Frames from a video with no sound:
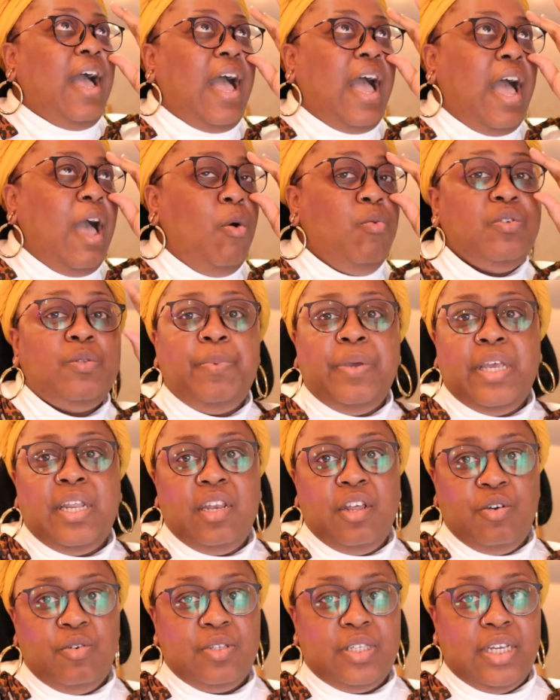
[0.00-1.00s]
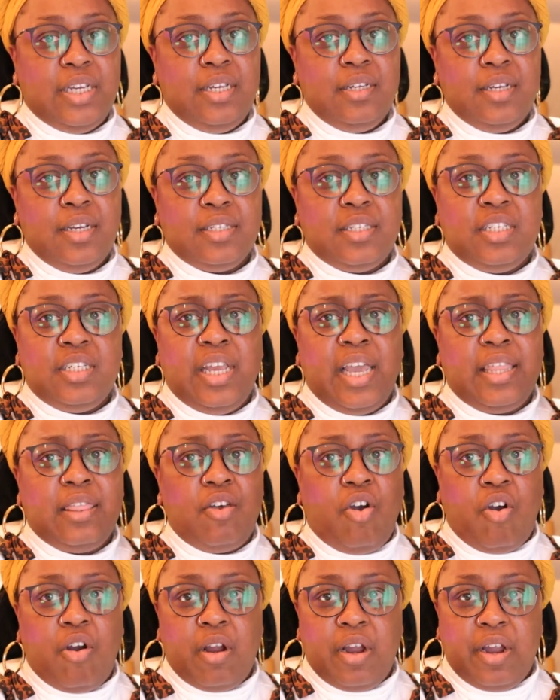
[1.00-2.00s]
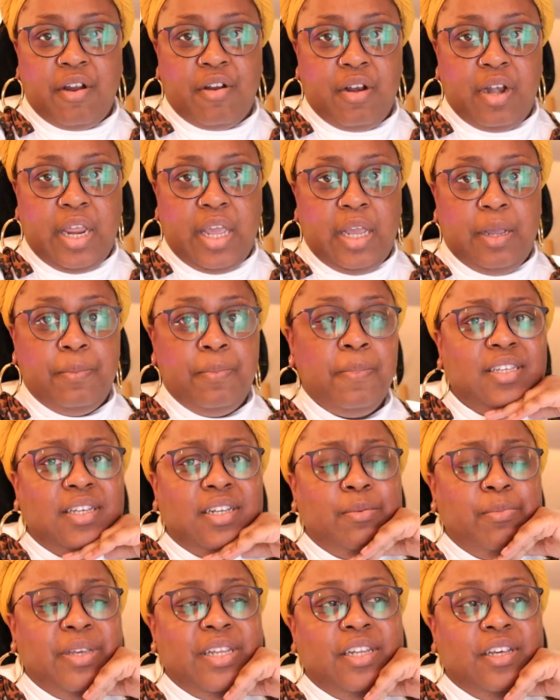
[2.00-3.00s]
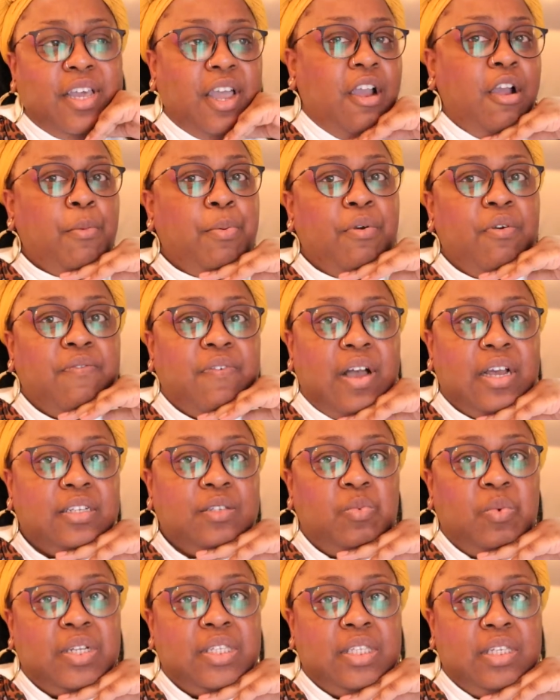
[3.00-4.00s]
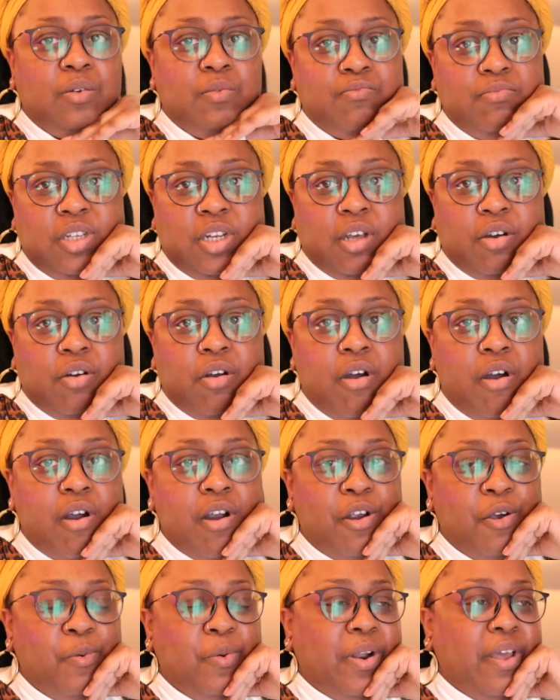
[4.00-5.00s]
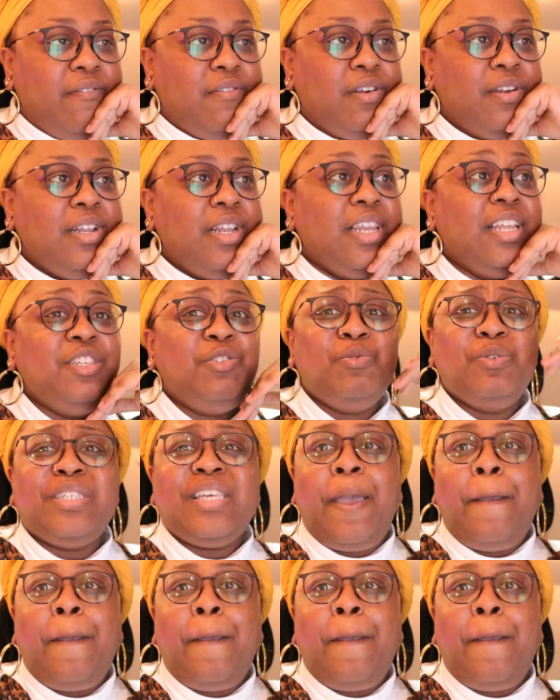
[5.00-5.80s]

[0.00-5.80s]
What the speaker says: I was being nosy because she had art in her name. Said, let me look at her profile. I just want to see, you know, her art or whatever. This was